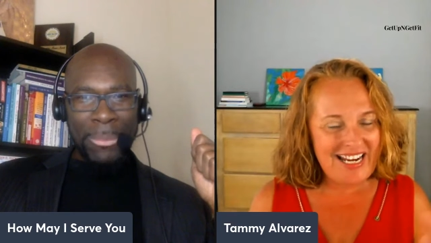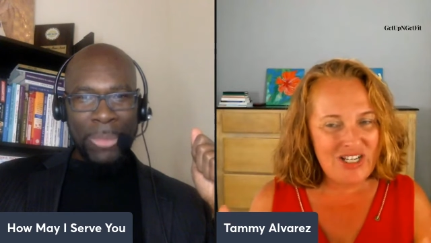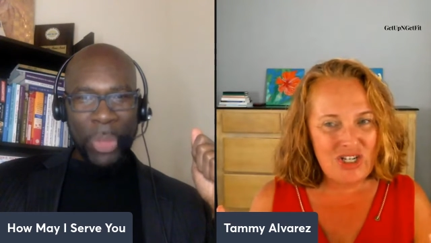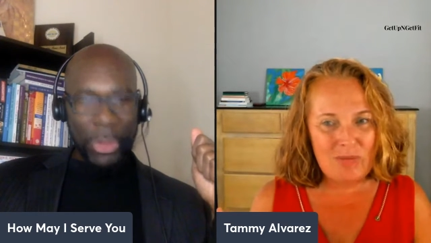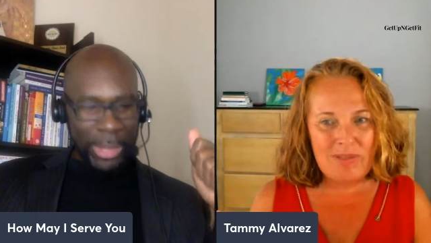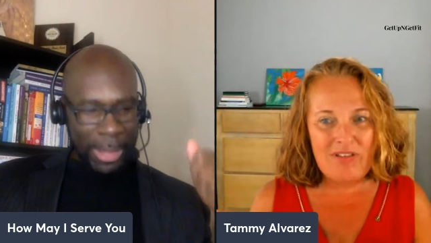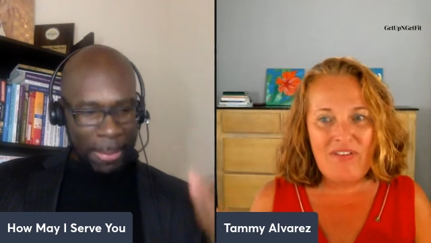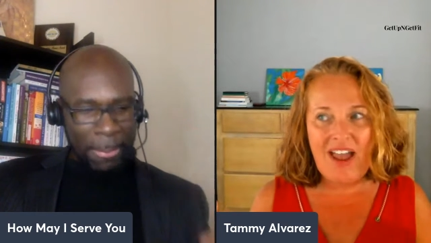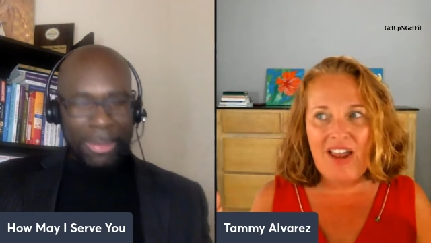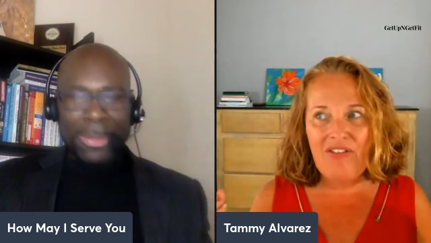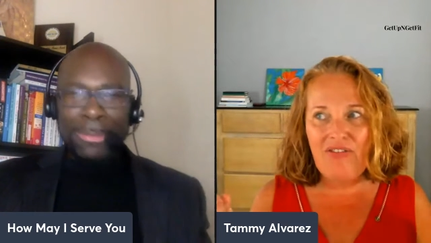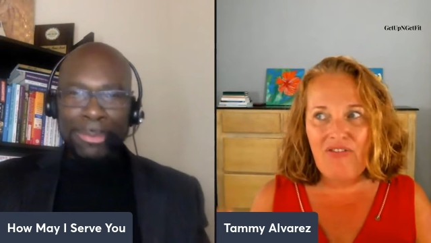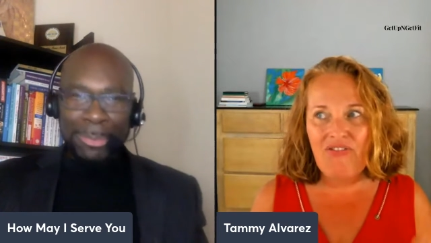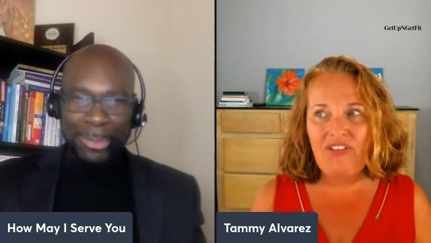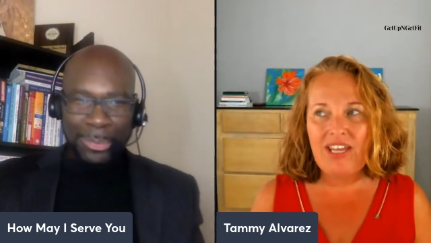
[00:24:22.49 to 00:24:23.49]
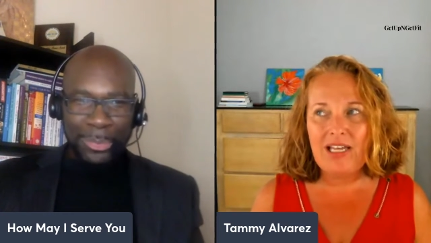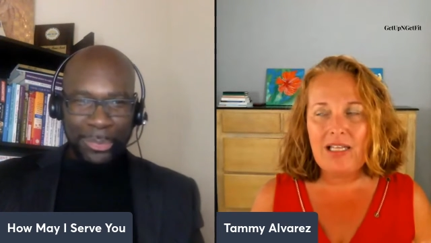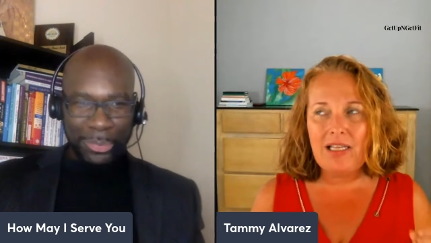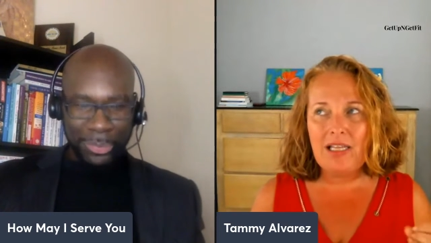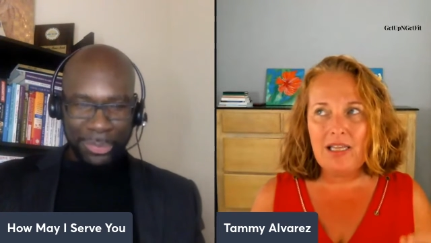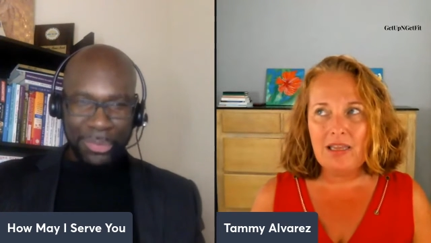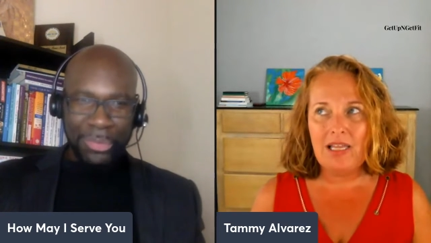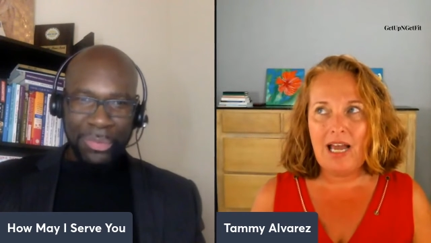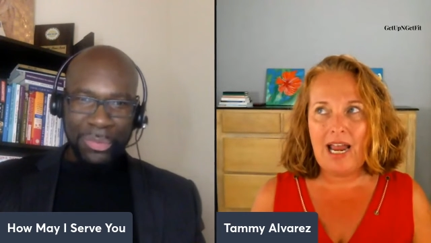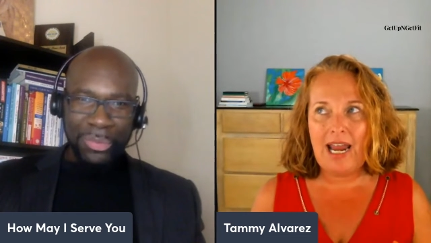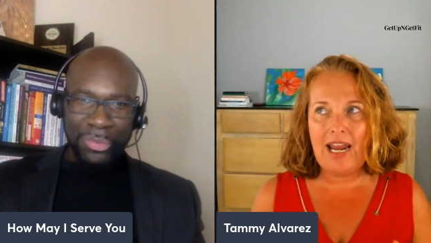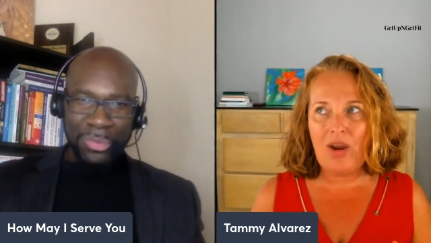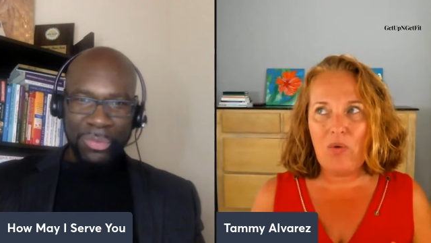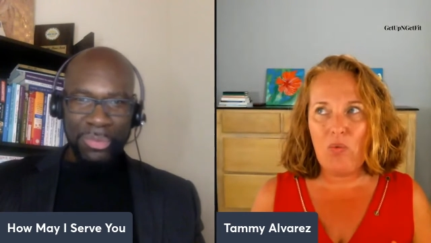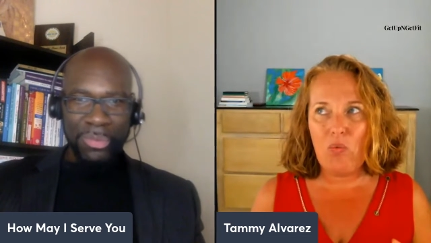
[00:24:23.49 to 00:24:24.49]
Speaker 1: In okay. terms of I feel
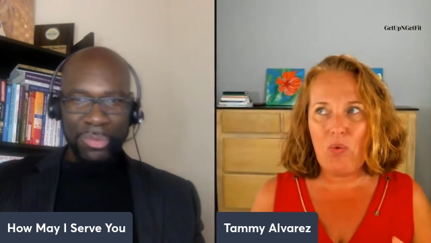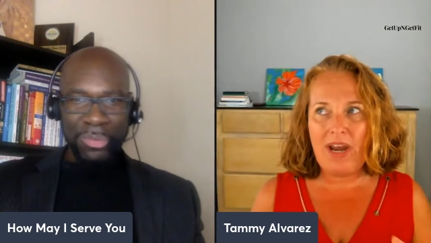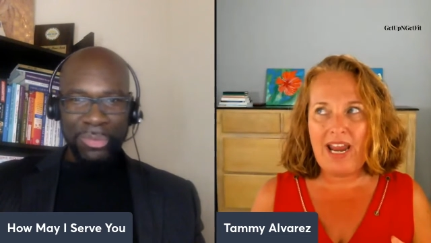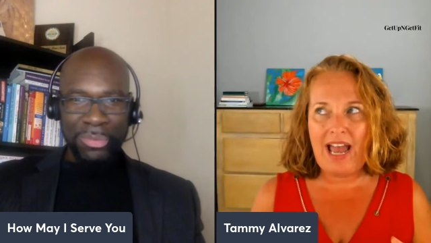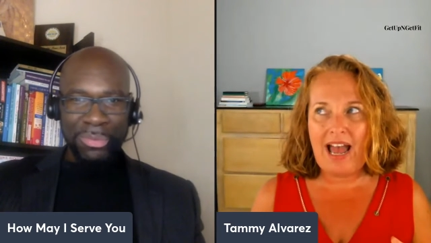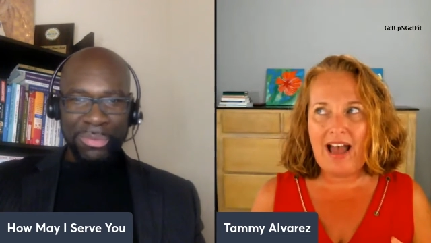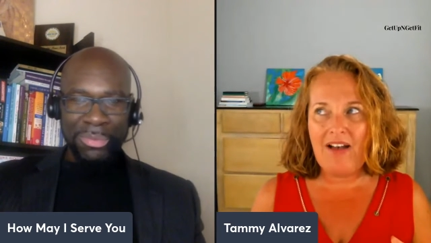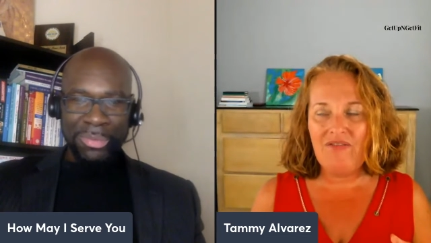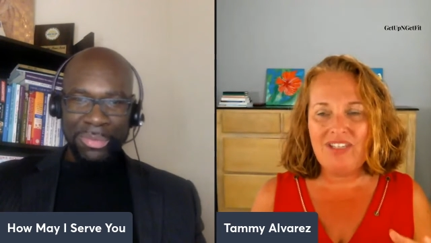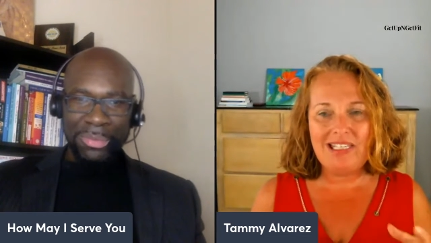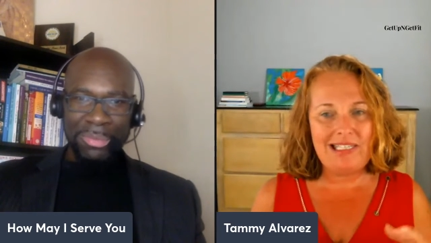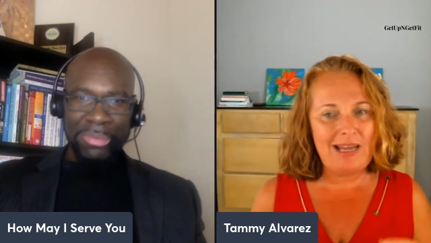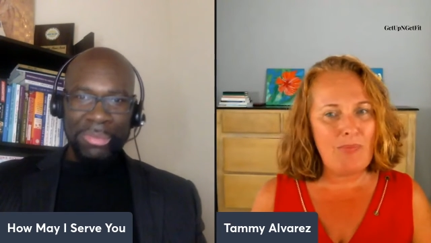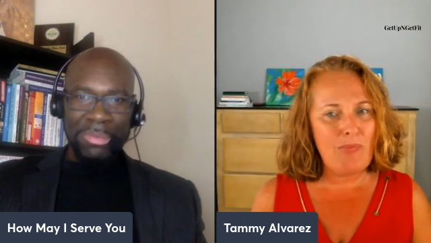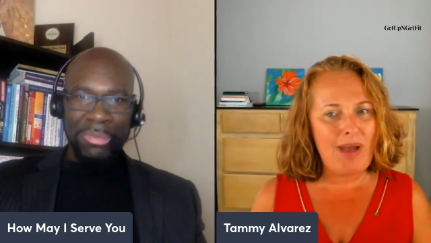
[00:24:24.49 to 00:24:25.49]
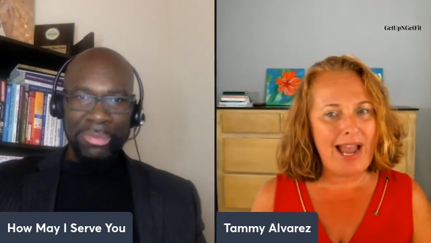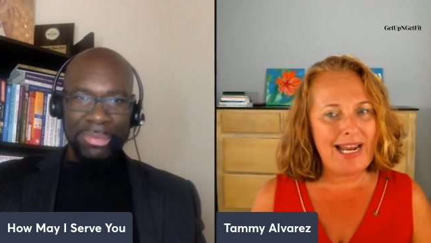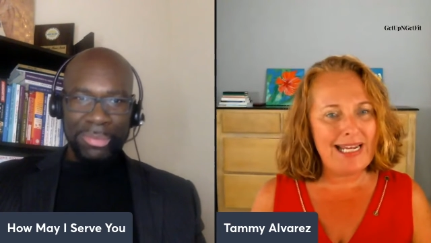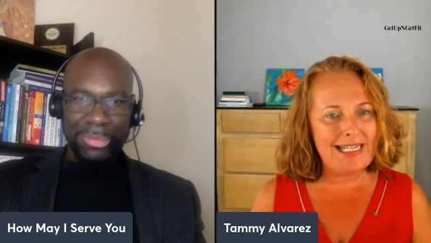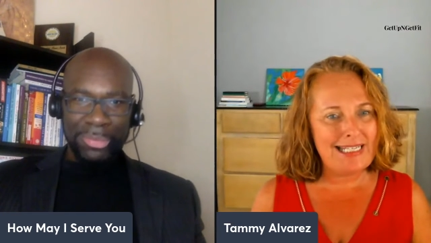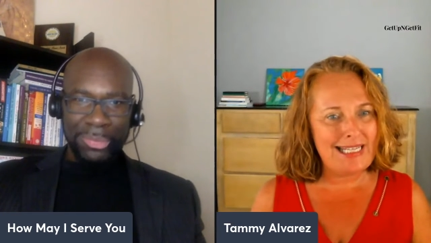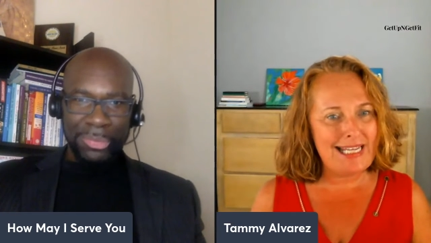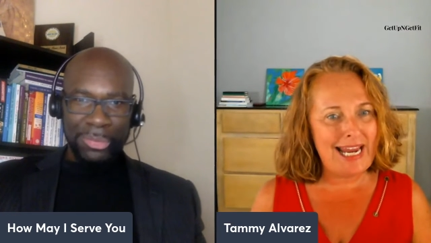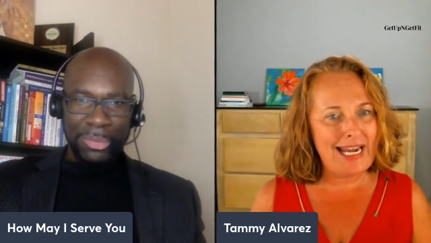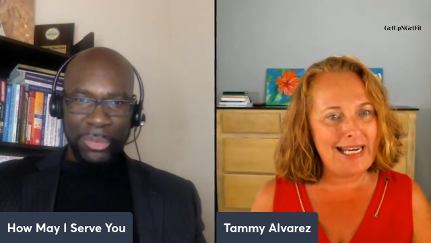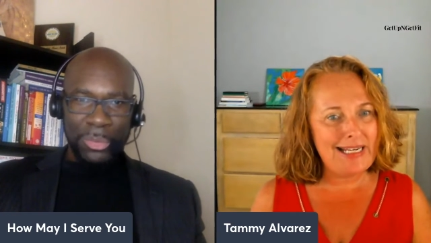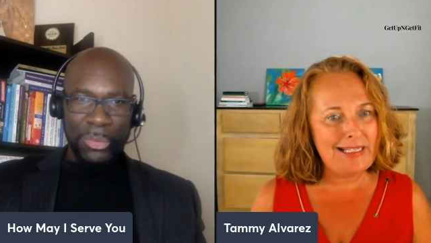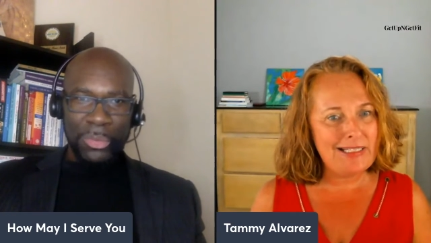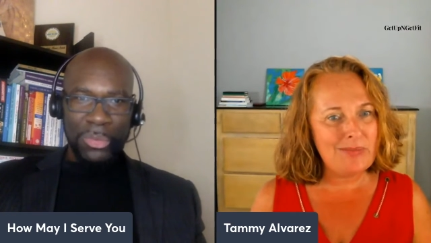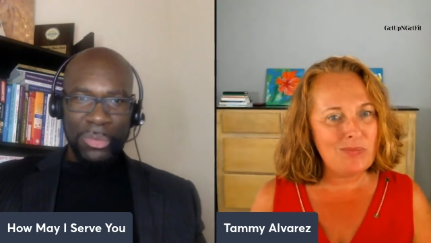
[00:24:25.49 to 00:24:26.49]
like we have stepped back into the
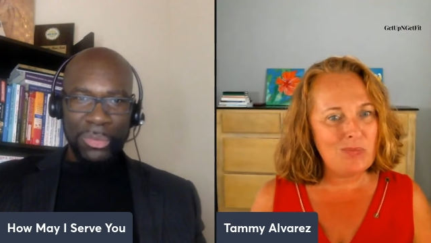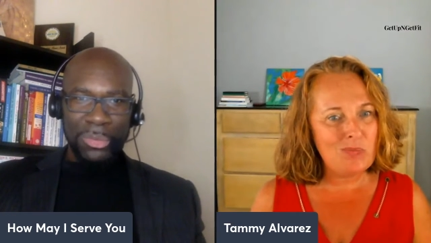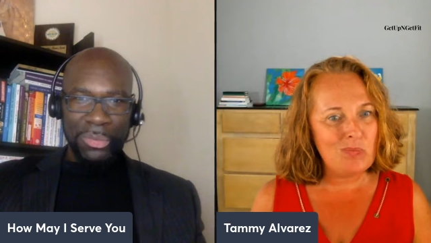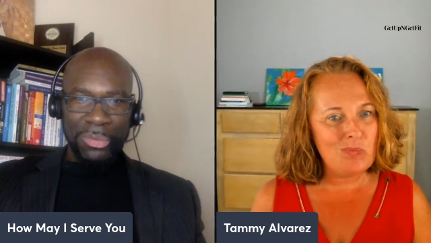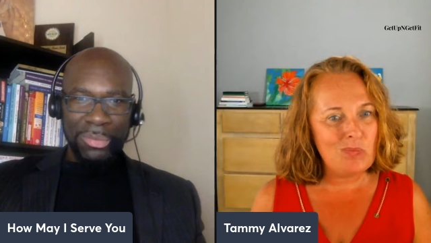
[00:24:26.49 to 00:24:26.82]
80s.